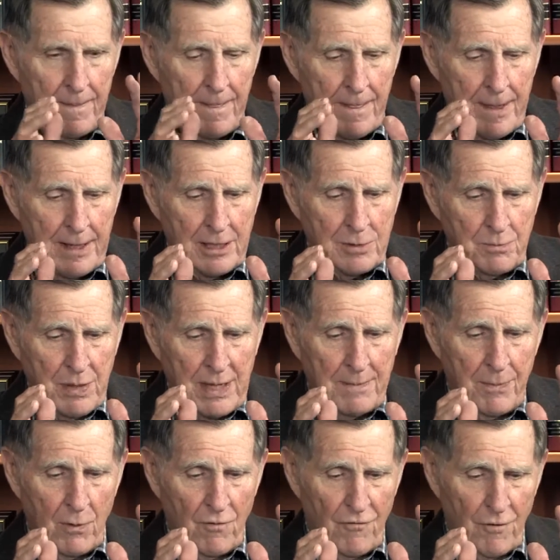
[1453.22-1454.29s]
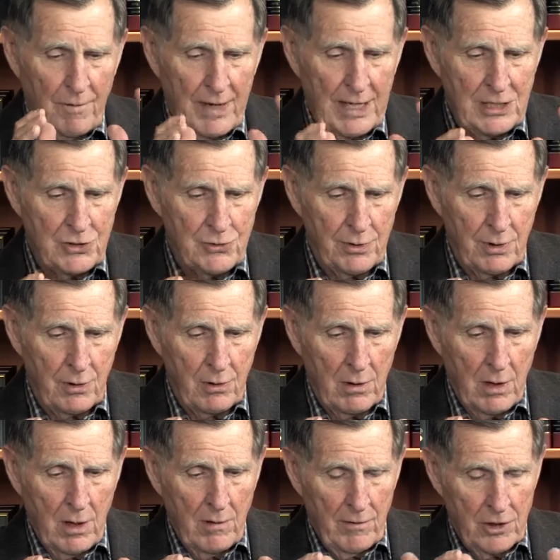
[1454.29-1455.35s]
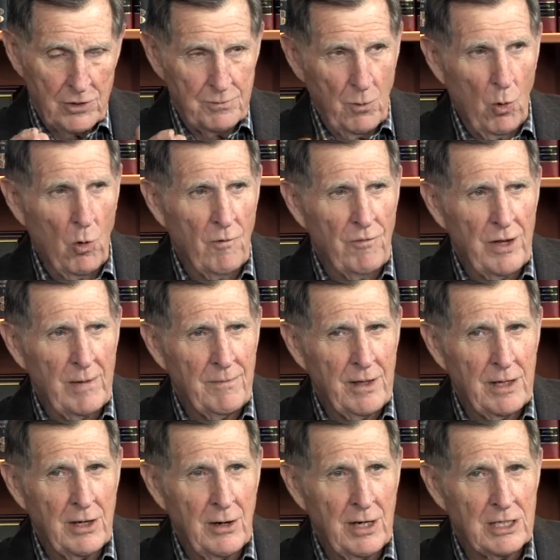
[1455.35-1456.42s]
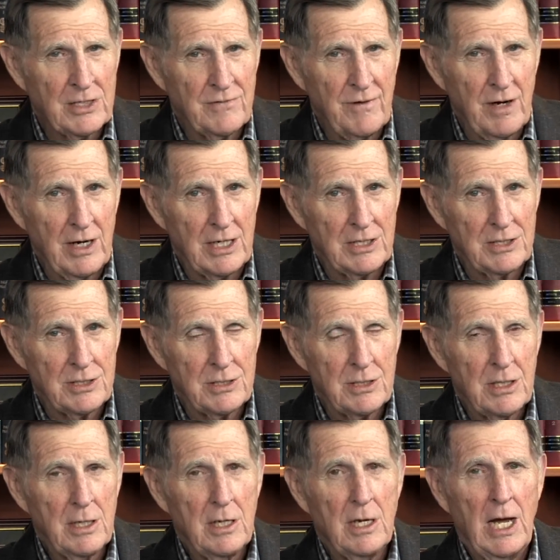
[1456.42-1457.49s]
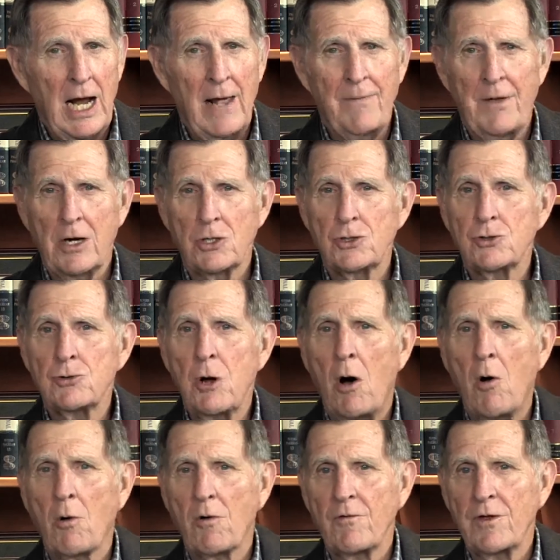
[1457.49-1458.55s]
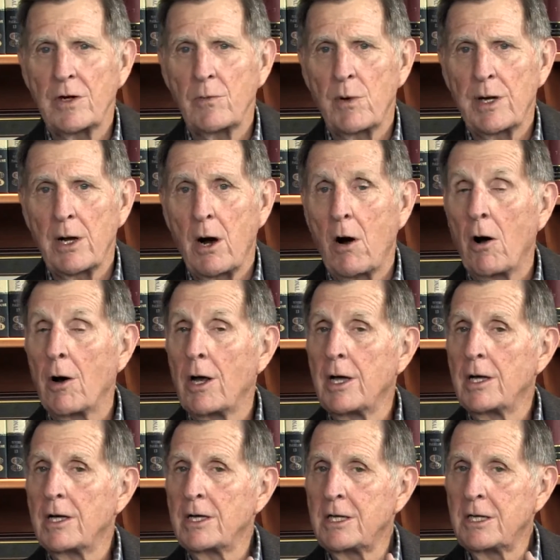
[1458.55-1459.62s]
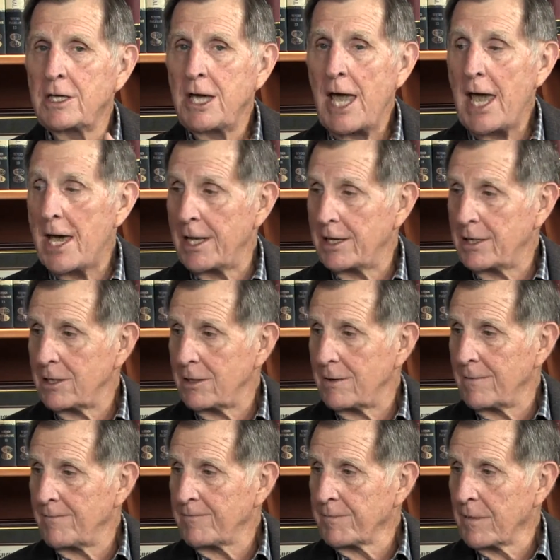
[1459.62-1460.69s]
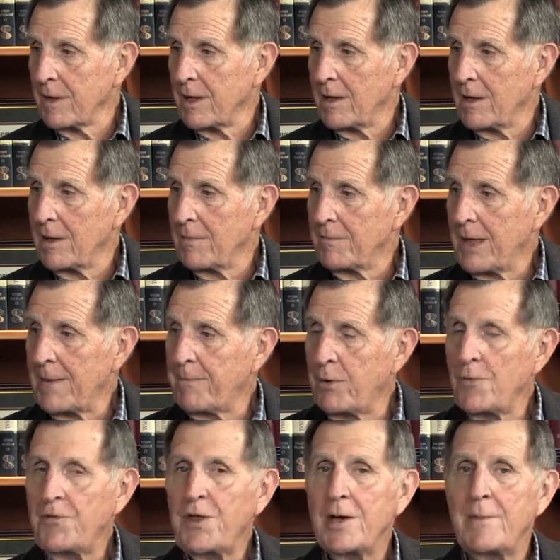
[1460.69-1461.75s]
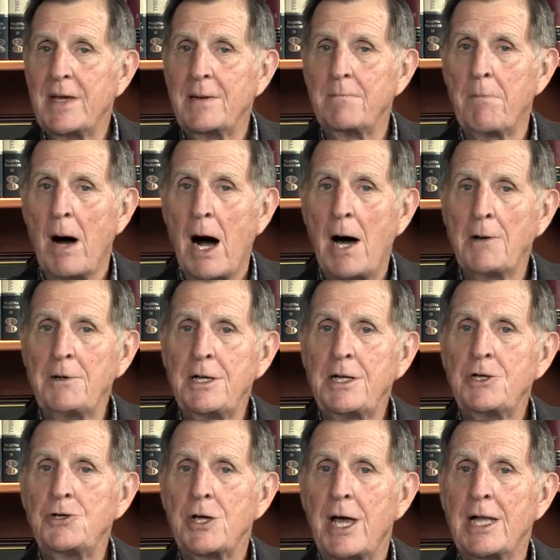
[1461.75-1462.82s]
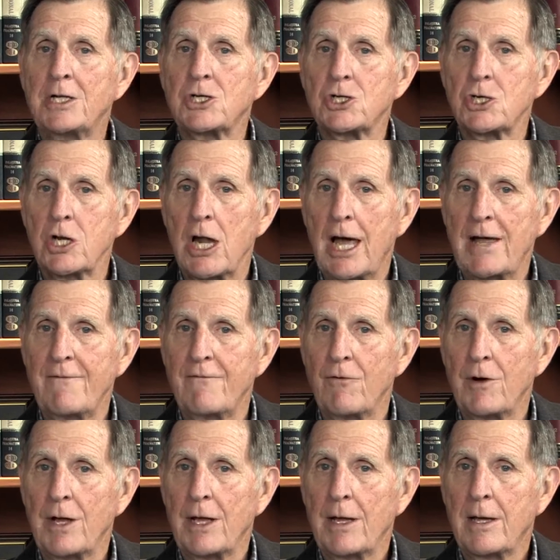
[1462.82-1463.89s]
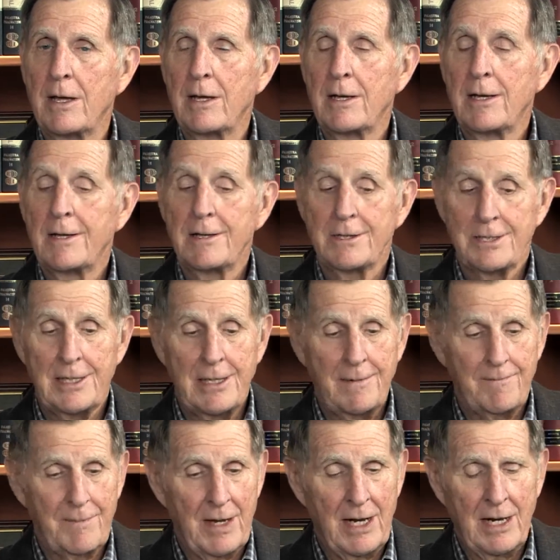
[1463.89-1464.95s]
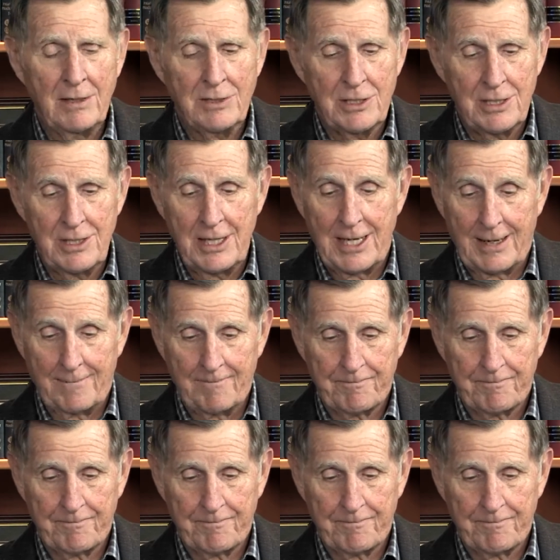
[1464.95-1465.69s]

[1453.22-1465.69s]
These people from Israel, there's more of them than there is of us, and they're stronger than we are. Yet, they put them in bondage and slavery. See, here's the thing.